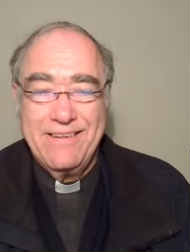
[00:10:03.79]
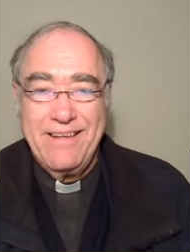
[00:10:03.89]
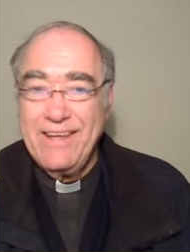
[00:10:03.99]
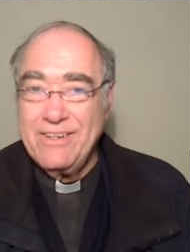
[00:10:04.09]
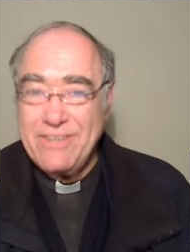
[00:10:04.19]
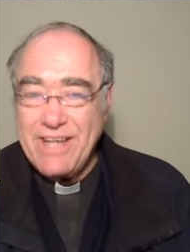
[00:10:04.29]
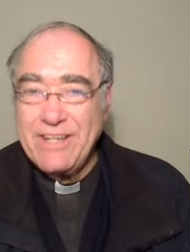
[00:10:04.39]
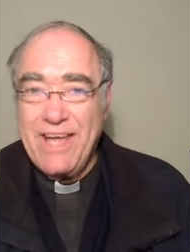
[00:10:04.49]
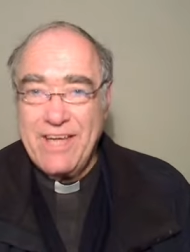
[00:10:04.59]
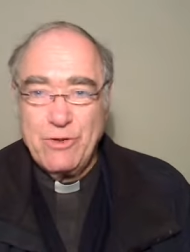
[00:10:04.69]
and
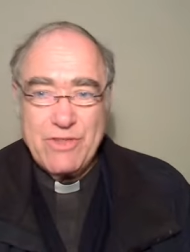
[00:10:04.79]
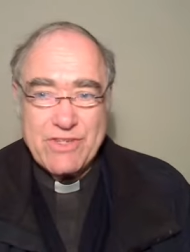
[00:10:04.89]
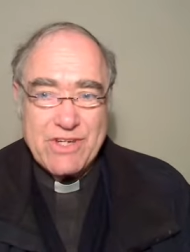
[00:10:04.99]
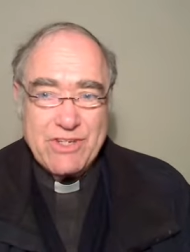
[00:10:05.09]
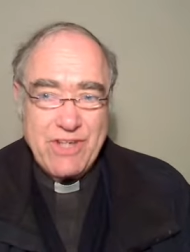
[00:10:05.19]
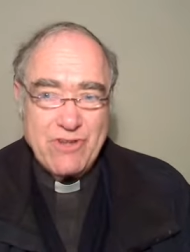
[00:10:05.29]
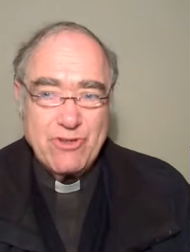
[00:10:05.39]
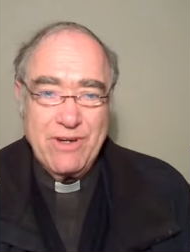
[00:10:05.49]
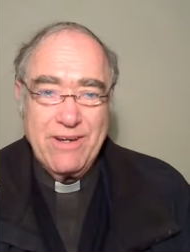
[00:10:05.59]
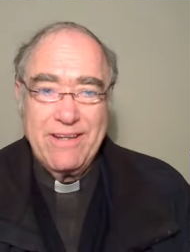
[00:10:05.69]
dedicated to this
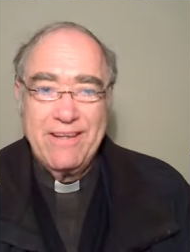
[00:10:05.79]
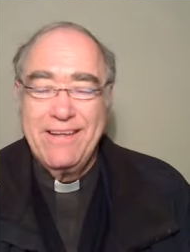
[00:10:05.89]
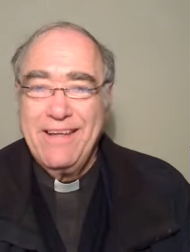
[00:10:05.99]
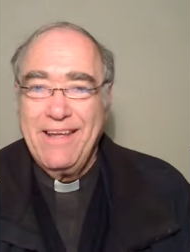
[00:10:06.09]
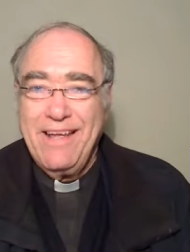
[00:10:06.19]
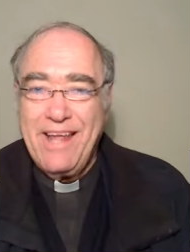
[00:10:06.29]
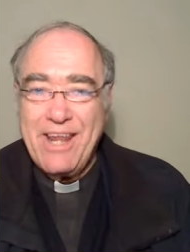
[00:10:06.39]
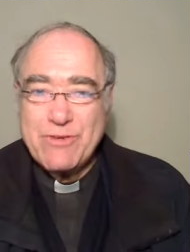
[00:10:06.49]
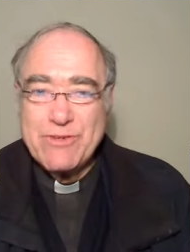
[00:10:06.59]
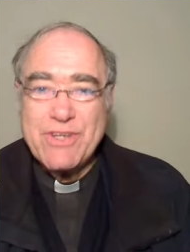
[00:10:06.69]
intention, let
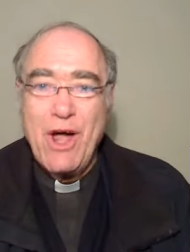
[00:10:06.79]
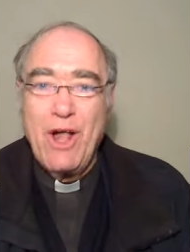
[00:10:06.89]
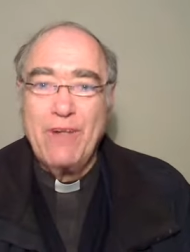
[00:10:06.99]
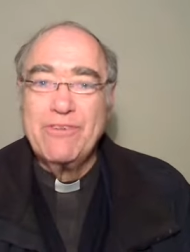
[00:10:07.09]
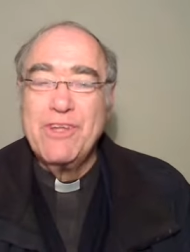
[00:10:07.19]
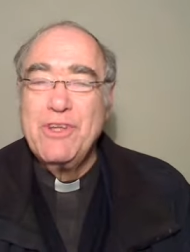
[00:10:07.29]
us resolve